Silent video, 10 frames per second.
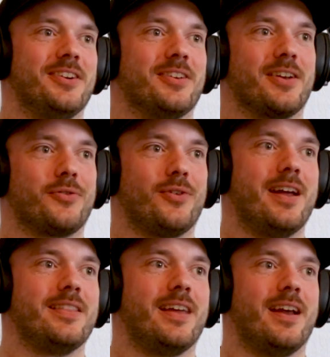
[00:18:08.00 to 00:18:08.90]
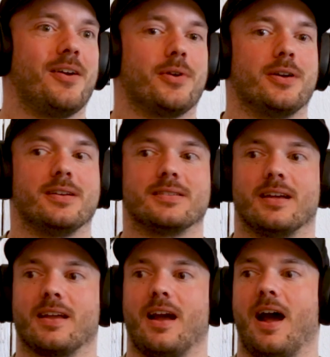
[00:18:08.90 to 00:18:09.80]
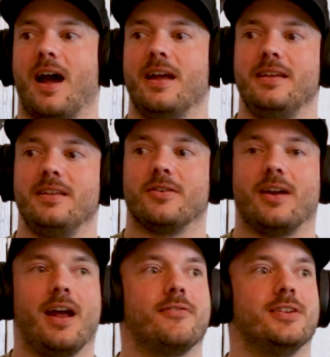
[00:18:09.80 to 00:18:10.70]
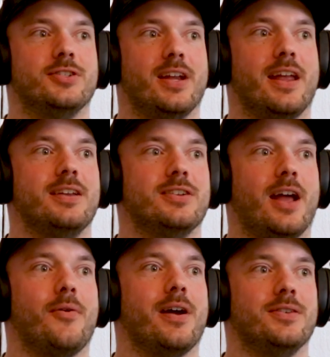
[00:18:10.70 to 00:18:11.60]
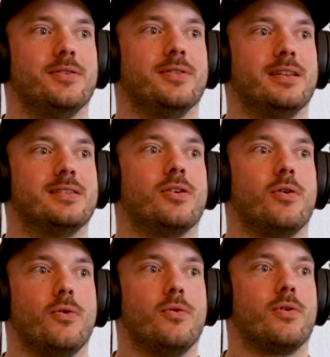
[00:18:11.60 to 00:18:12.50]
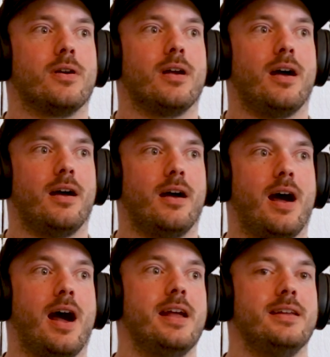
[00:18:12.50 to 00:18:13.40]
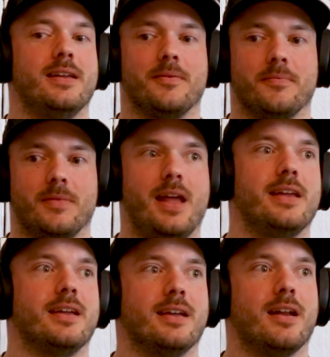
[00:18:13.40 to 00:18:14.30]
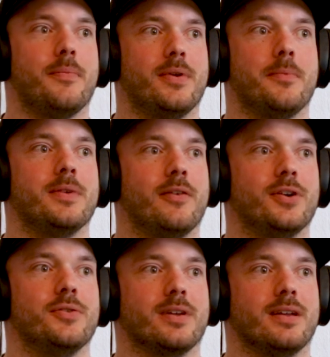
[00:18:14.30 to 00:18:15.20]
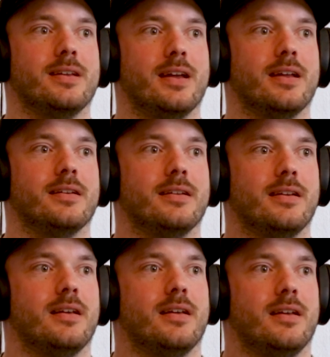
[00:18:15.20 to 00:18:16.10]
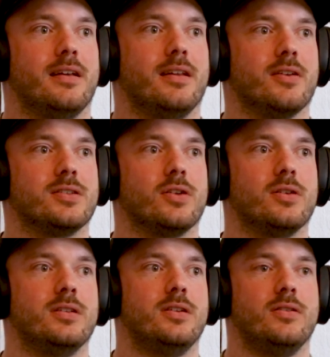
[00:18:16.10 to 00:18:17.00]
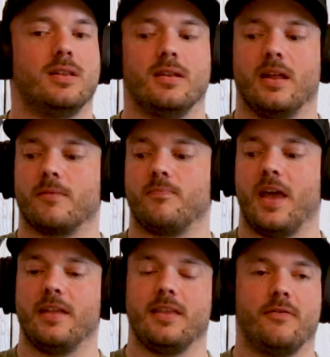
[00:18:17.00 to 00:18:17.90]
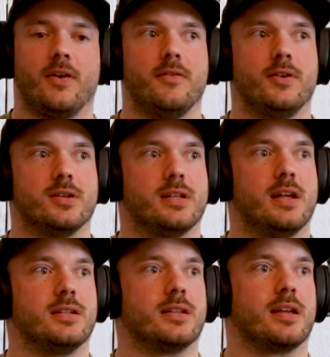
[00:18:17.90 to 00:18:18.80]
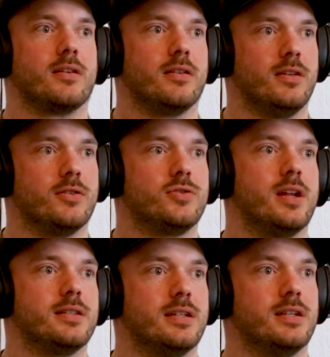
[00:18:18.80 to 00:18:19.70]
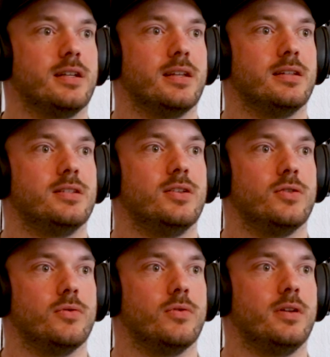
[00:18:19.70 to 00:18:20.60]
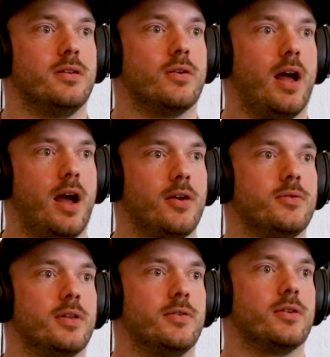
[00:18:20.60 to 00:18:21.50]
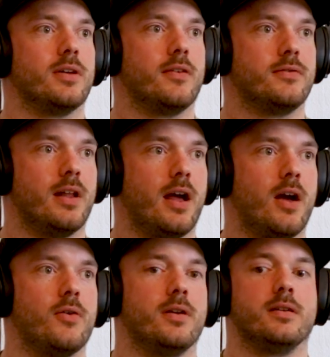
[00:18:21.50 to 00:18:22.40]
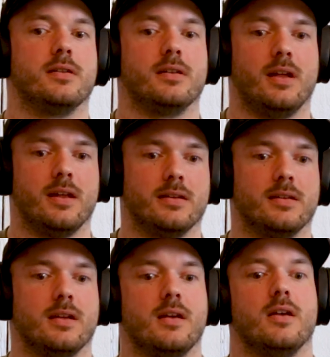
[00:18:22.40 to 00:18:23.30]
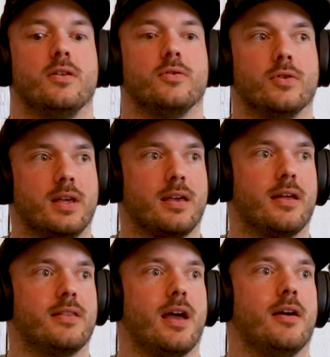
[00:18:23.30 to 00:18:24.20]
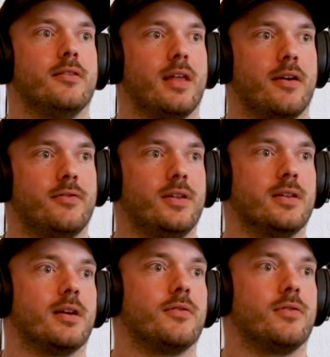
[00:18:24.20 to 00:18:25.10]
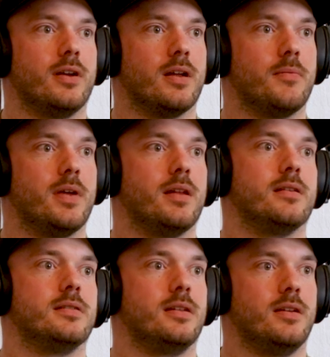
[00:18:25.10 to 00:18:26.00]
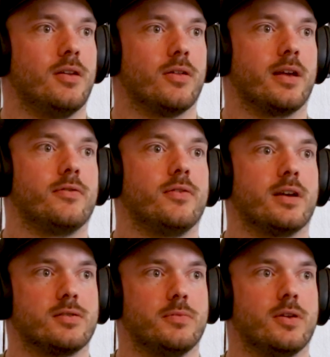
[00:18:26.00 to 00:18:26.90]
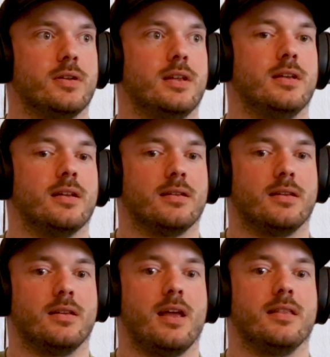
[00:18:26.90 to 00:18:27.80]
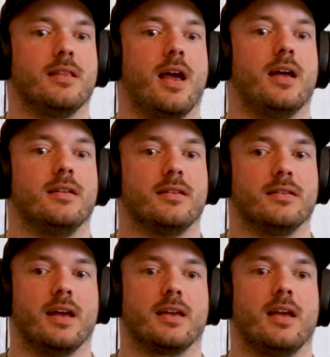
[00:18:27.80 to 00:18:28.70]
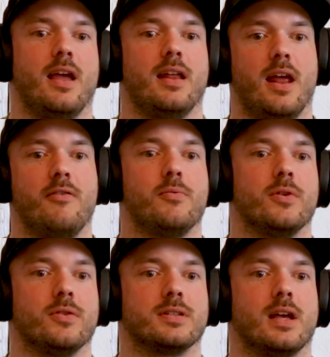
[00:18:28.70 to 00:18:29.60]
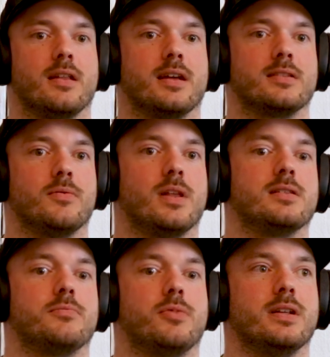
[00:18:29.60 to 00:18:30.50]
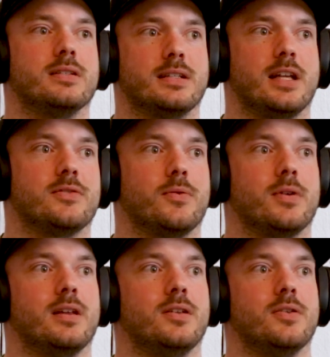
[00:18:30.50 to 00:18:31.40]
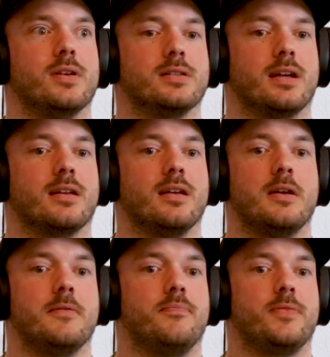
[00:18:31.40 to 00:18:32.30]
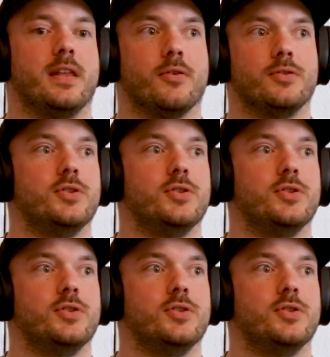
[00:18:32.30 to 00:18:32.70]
you're like right there where you're just like, I either have to change how I do this, or I am hanging it up and I'm never doing it again. So do you like at that 5 year stage and like, transitioning into, how you live your life now and looking at that feeling of freedom and, like flexibility and that like, and everyone looks at like someone that's pretty successful, what they do is like, they don't